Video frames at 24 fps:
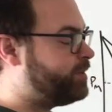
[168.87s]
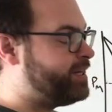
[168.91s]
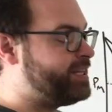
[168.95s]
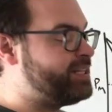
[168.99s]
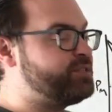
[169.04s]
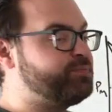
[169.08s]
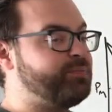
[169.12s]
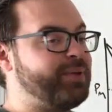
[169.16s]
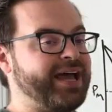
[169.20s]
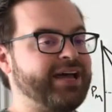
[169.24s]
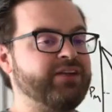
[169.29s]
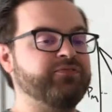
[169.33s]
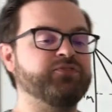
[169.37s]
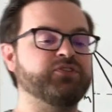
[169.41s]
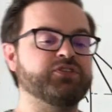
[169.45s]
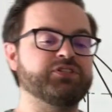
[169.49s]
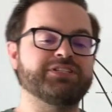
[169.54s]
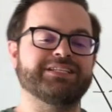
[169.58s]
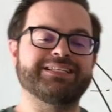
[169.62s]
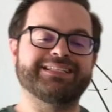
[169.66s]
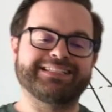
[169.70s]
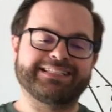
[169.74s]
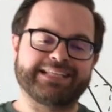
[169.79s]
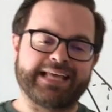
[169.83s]
but it's bad for
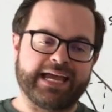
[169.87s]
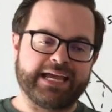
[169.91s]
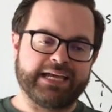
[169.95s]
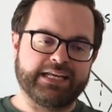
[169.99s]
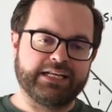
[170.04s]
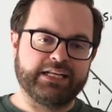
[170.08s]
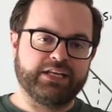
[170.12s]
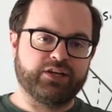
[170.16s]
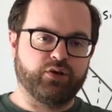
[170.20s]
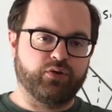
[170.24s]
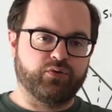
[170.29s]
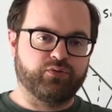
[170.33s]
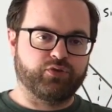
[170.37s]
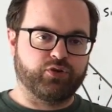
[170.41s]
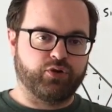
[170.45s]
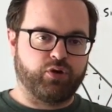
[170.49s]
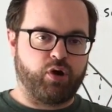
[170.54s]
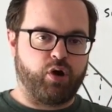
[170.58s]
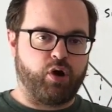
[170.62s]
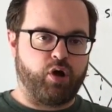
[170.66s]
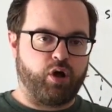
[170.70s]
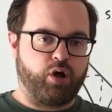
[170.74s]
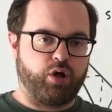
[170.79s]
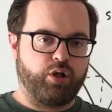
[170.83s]
society
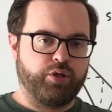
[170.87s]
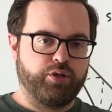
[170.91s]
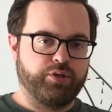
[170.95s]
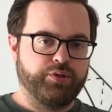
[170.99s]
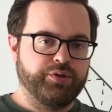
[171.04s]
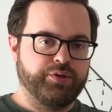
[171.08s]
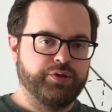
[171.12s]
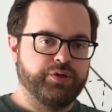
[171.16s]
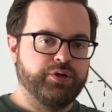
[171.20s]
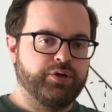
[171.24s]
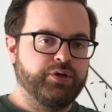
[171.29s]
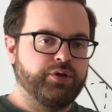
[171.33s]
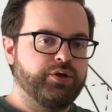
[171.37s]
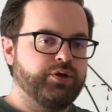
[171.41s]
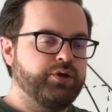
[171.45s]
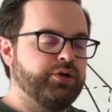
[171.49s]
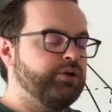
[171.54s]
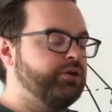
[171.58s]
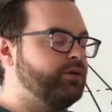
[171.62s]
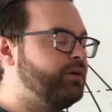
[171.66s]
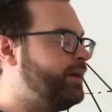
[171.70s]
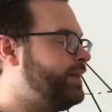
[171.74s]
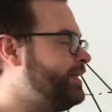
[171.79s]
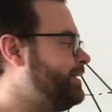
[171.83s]
overall.
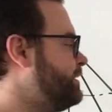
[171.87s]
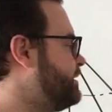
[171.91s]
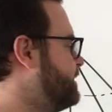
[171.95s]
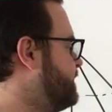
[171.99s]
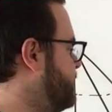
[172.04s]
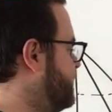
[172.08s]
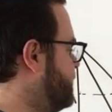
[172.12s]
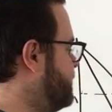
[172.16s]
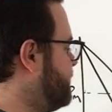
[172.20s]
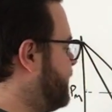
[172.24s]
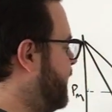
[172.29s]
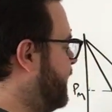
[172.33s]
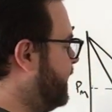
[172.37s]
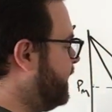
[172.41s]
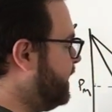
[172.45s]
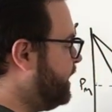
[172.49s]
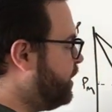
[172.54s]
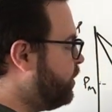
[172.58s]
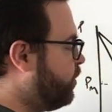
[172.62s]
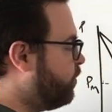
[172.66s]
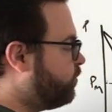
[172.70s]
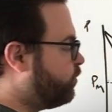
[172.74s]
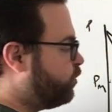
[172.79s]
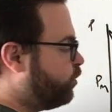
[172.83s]
Right?
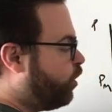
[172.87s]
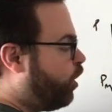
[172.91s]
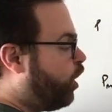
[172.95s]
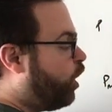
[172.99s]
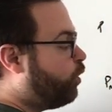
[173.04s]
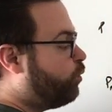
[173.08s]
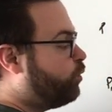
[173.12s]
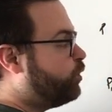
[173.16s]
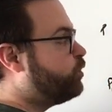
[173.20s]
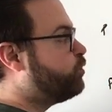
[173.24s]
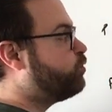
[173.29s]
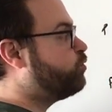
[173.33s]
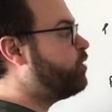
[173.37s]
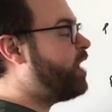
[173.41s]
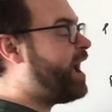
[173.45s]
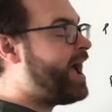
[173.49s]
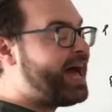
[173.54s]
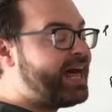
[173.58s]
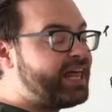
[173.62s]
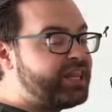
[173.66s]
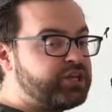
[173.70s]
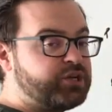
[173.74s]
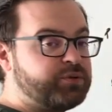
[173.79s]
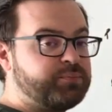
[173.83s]
Society overall would
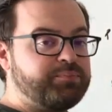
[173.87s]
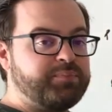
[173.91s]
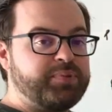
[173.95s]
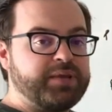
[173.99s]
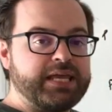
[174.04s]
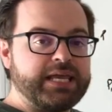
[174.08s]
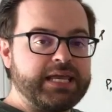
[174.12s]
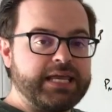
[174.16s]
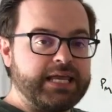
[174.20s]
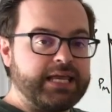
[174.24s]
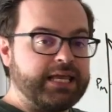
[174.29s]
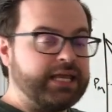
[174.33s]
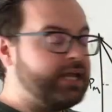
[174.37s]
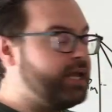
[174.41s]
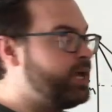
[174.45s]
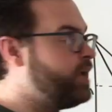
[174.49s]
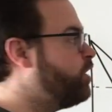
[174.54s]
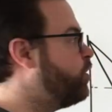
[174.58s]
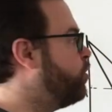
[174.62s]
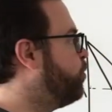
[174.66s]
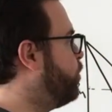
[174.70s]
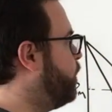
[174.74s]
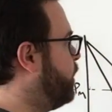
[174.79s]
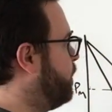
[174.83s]
rather be
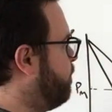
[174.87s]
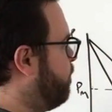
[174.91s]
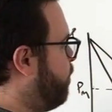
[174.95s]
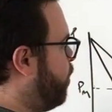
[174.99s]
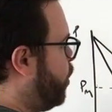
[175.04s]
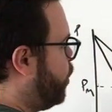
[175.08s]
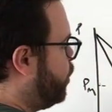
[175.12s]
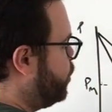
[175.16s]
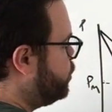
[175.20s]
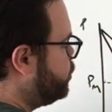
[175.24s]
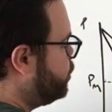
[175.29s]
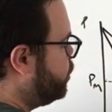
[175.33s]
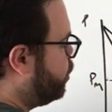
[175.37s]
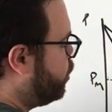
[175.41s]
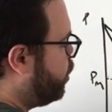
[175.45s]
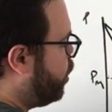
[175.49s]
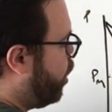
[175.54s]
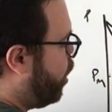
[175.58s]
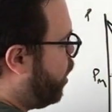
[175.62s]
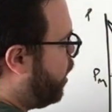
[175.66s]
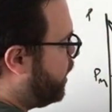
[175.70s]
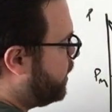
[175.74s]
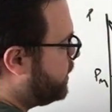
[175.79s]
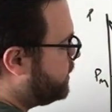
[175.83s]
where marginal
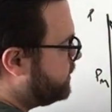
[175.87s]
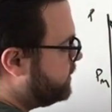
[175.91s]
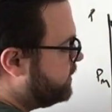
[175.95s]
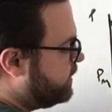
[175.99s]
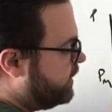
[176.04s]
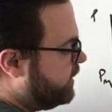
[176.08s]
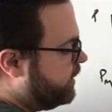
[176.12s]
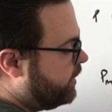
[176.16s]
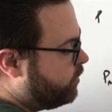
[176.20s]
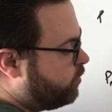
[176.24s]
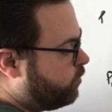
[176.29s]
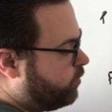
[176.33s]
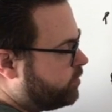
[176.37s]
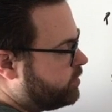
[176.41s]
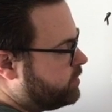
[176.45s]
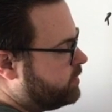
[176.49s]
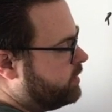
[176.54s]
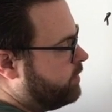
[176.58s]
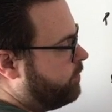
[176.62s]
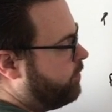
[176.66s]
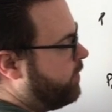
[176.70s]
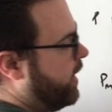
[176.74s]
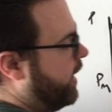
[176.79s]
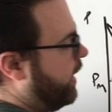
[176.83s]
cost equals
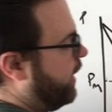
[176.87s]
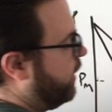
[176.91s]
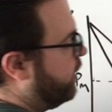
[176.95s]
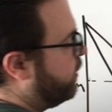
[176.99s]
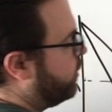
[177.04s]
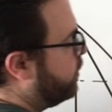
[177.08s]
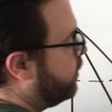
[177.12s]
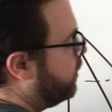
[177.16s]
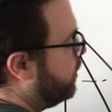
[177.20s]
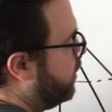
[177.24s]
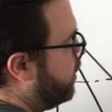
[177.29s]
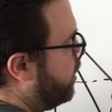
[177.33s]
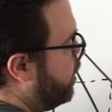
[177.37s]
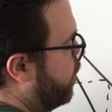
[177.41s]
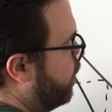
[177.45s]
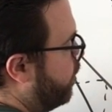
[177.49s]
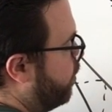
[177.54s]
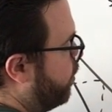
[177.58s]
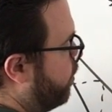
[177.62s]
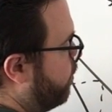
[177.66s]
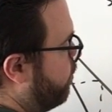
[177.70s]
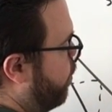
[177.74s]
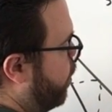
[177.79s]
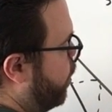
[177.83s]
demand.
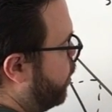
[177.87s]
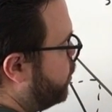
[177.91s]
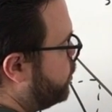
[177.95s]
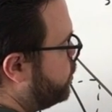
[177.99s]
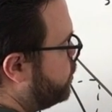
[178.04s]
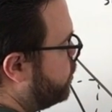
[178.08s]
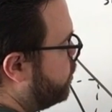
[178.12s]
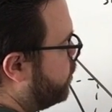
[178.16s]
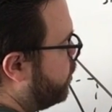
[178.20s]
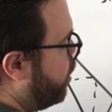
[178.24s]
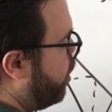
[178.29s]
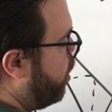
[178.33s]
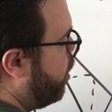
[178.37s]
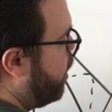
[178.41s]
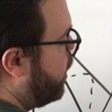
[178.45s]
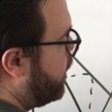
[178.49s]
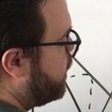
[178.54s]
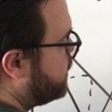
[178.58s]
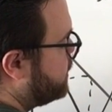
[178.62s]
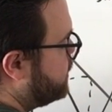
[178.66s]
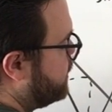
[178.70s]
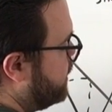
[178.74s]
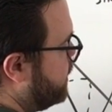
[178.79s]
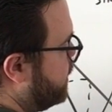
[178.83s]
Where marginal
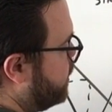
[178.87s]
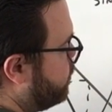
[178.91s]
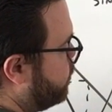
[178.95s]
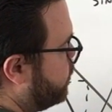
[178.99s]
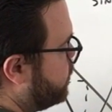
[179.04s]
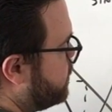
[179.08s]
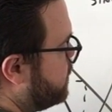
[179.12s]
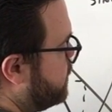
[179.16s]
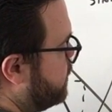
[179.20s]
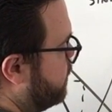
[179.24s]
cost equals